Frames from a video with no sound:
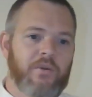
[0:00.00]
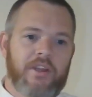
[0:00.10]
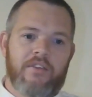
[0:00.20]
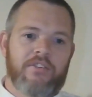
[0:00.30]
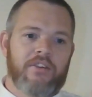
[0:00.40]
that's
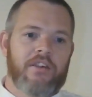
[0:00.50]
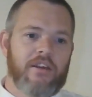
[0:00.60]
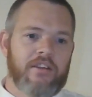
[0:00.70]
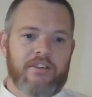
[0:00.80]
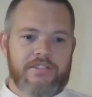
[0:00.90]
when they were
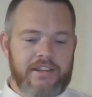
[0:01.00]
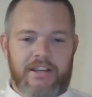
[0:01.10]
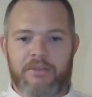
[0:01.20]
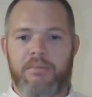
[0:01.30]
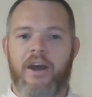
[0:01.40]
given the
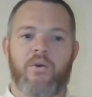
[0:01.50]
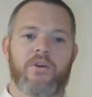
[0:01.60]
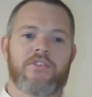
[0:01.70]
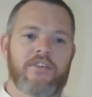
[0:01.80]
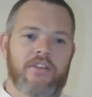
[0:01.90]
sealing
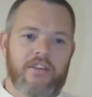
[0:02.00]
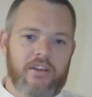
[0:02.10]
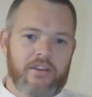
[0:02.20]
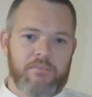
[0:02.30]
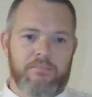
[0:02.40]
powers
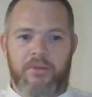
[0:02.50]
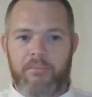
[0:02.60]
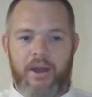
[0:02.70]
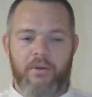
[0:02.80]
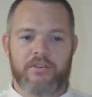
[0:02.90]
and the
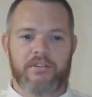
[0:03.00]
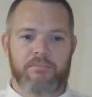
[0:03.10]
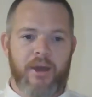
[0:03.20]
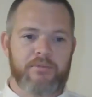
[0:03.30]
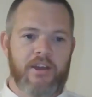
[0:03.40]

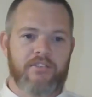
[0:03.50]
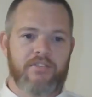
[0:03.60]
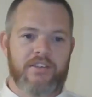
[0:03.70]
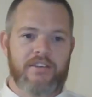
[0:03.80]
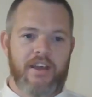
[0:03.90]
power to
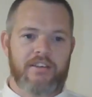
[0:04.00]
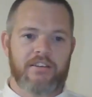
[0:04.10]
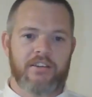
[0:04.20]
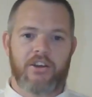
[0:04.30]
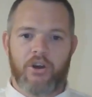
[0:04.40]
baptize for the
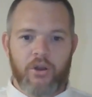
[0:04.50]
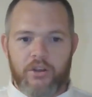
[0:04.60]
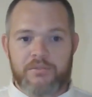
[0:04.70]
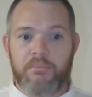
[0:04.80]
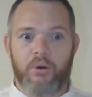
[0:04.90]
dead and
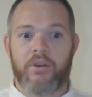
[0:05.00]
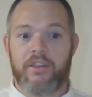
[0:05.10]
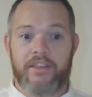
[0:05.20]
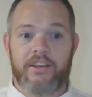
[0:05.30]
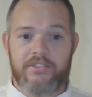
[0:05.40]
all those
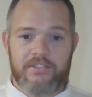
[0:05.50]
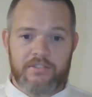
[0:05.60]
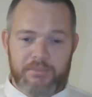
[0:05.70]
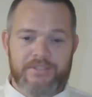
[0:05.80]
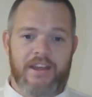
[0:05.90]
important
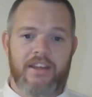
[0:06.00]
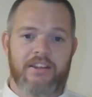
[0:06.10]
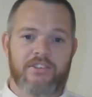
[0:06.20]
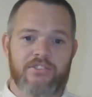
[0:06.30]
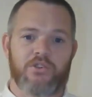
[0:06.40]
things
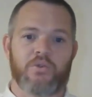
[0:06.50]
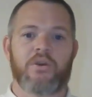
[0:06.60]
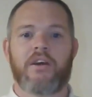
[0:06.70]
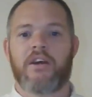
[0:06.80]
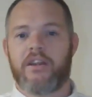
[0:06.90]
pertaining
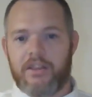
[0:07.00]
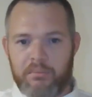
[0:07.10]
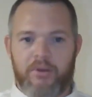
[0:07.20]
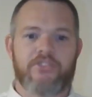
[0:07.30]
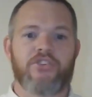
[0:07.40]
to
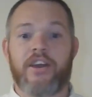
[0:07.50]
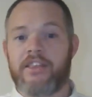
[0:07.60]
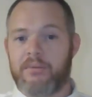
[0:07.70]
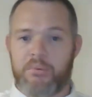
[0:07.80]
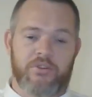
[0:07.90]
the
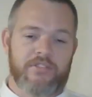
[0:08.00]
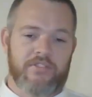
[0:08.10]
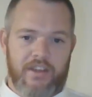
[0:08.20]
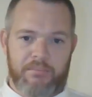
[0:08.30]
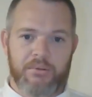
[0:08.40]
priesthood and the
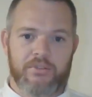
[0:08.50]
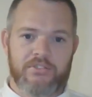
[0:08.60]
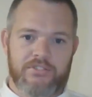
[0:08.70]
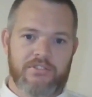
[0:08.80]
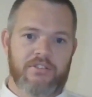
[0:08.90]
importance of
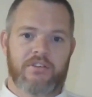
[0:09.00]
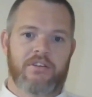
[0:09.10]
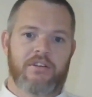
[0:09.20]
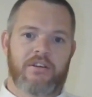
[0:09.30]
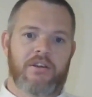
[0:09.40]
temples.